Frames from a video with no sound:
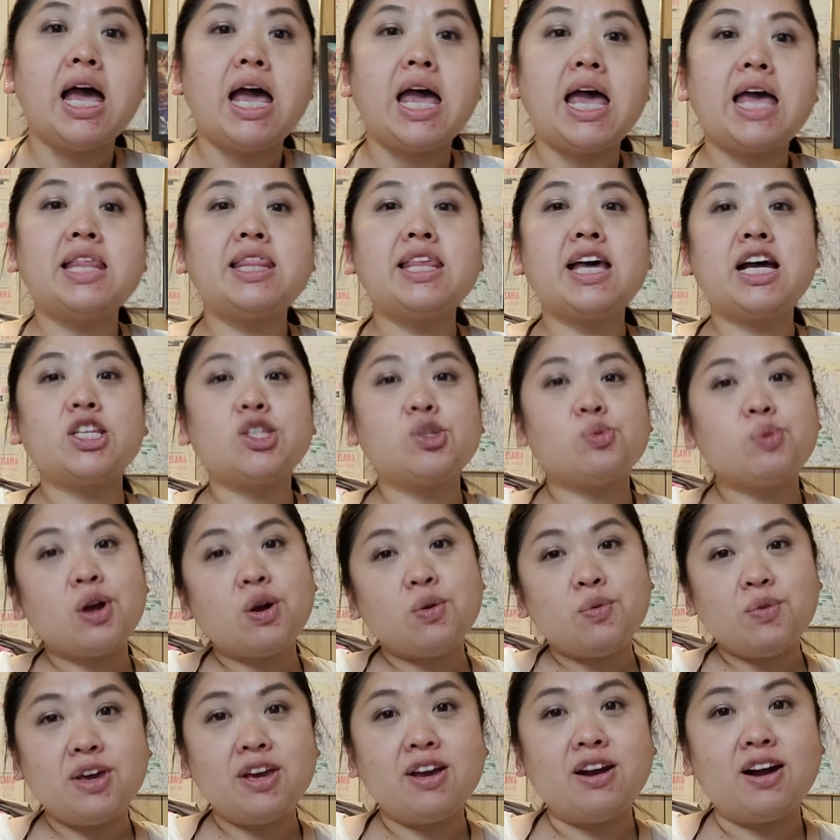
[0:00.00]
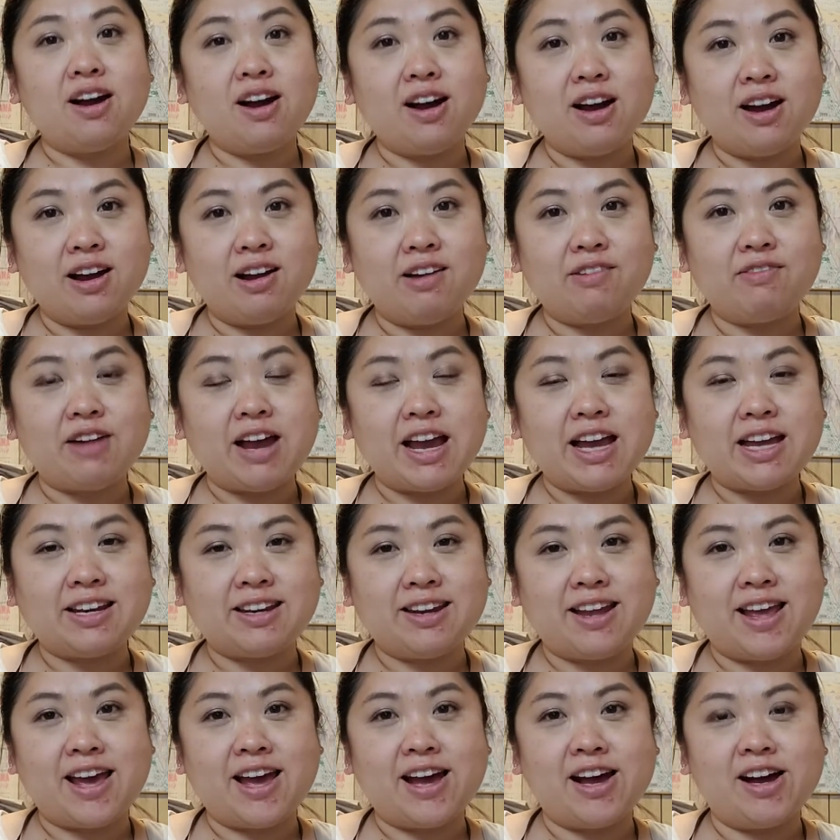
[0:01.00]
and that's where we are right
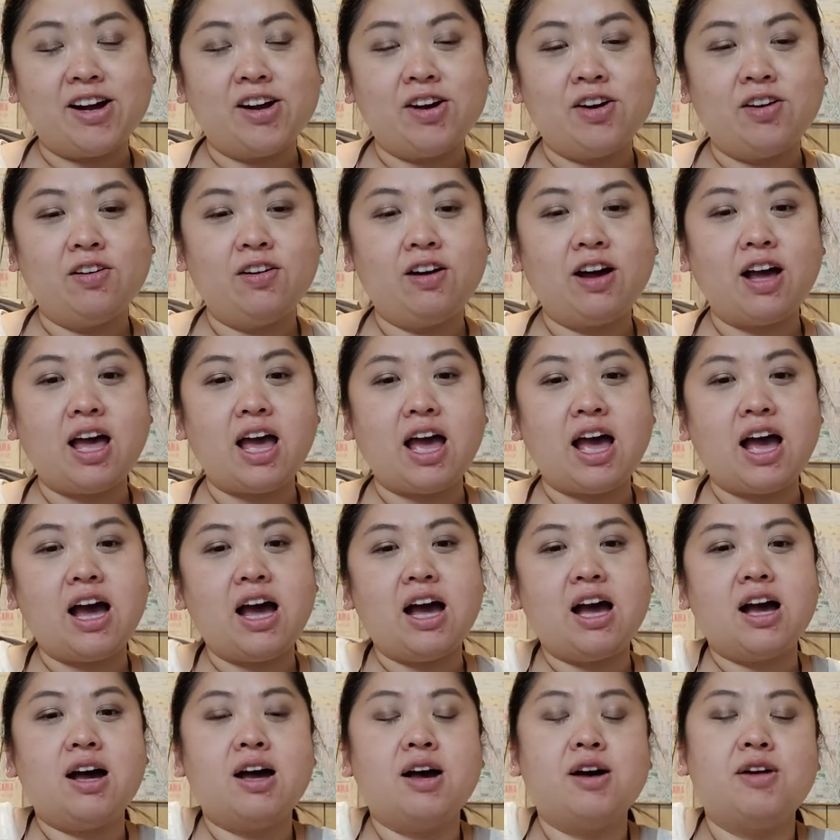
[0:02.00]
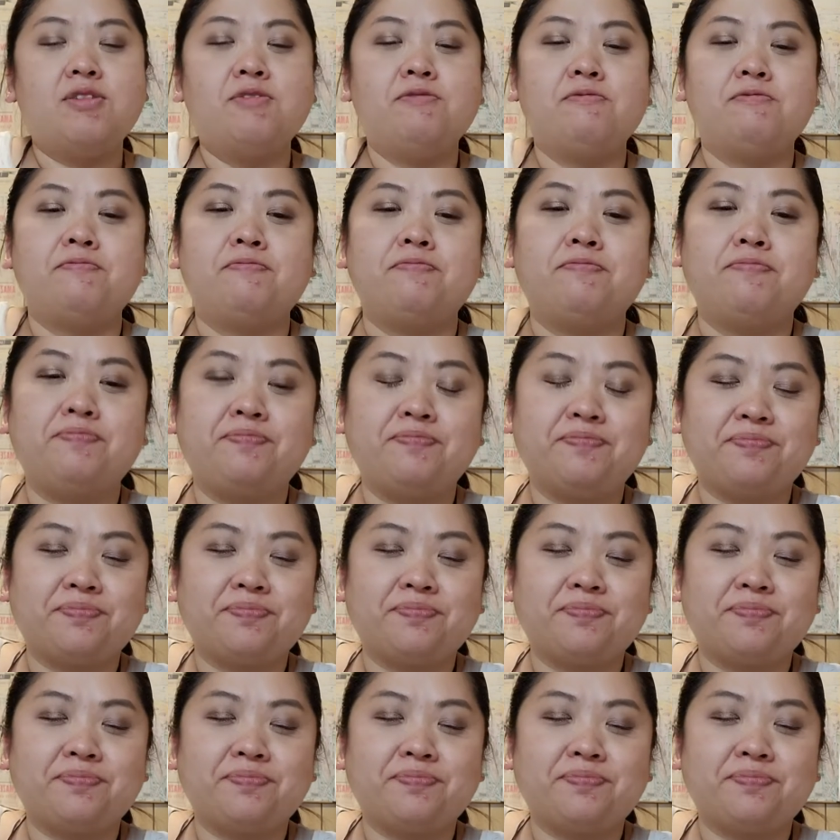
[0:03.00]
now um,